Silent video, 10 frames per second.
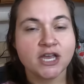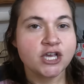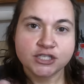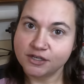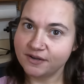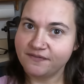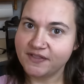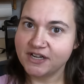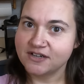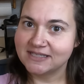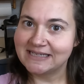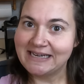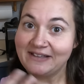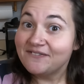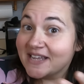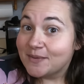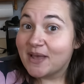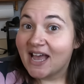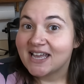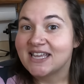So if there's any
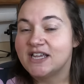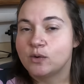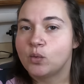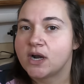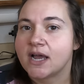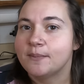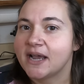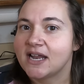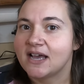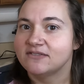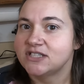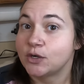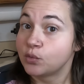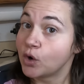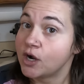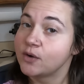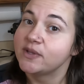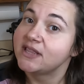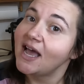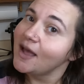feedback in what I might have done wrong
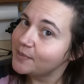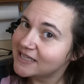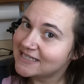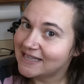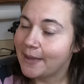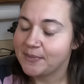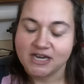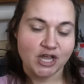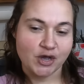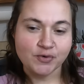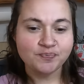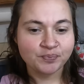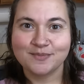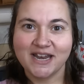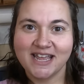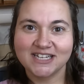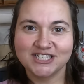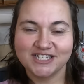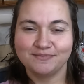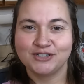with that, please let me know. The banana
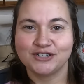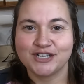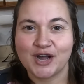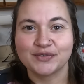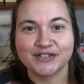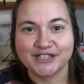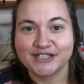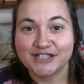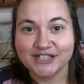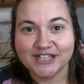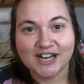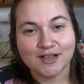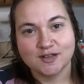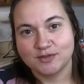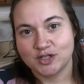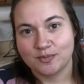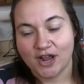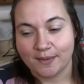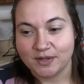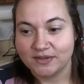jam turned out really good. I am super
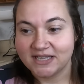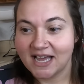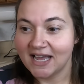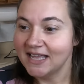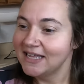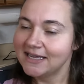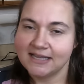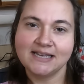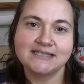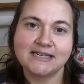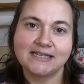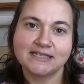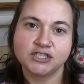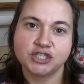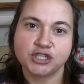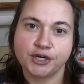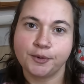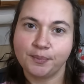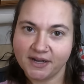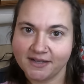happy with that. Like I said, lots of
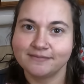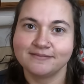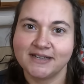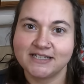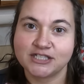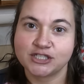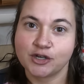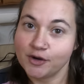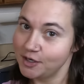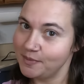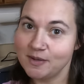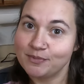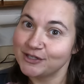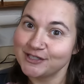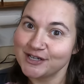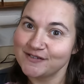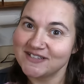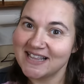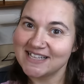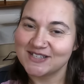sugar, but it's going to be preserved,
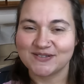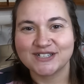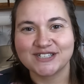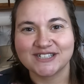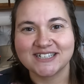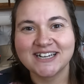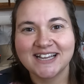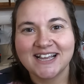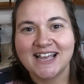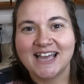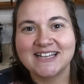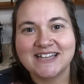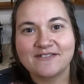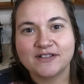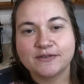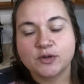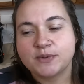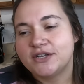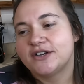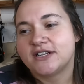that's for sure. And it definitely would
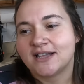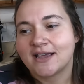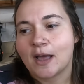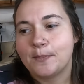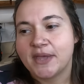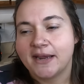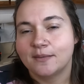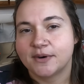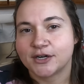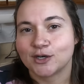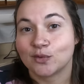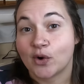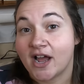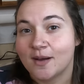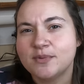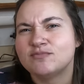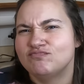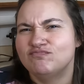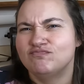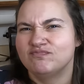be good in like a peanut butter wrap.
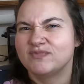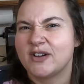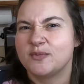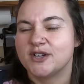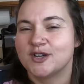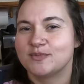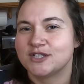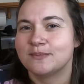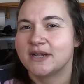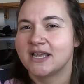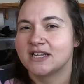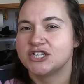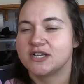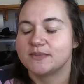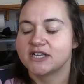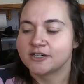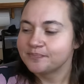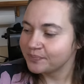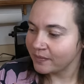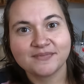That would be good. Put some banana jam in there.
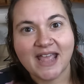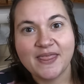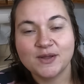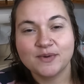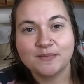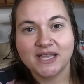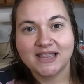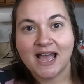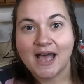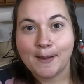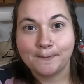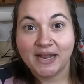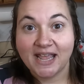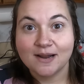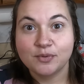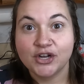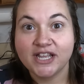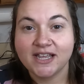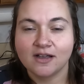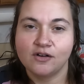And then we made that banana
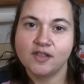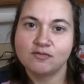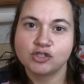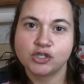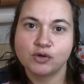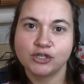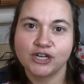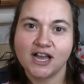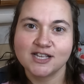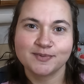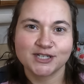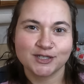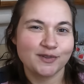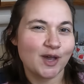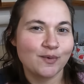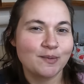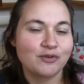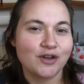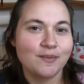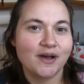pudding. Oh, that was so good, guys, especially with that whipped
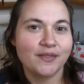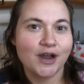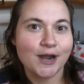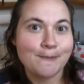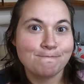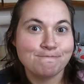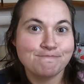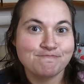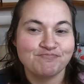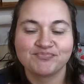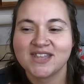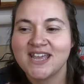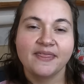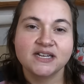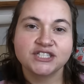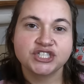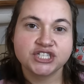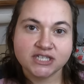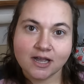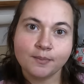cream on there. And that's
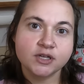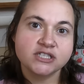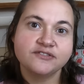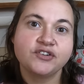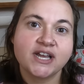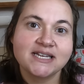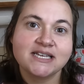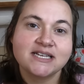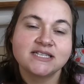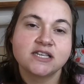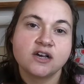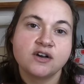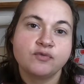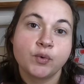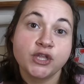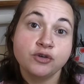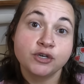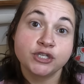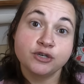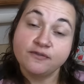just a couple of different ideas of what you
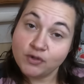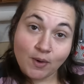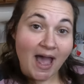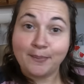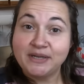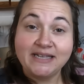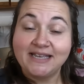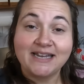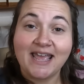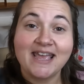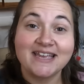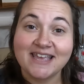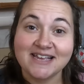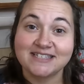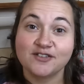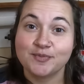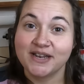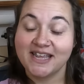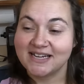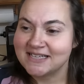could do if you happen to get a case of
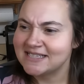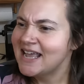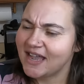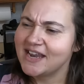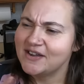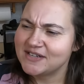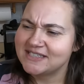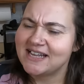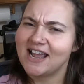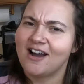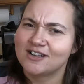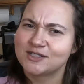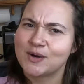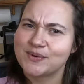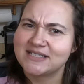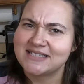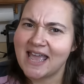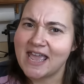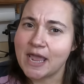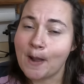bananas. I noticed that I also was
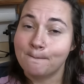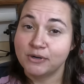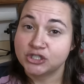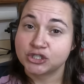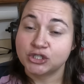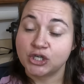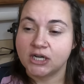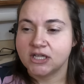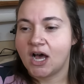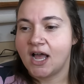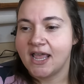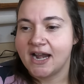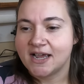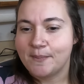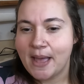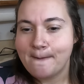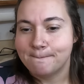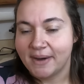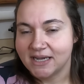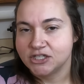saying bushel a lot and I
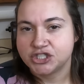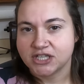meant bunch.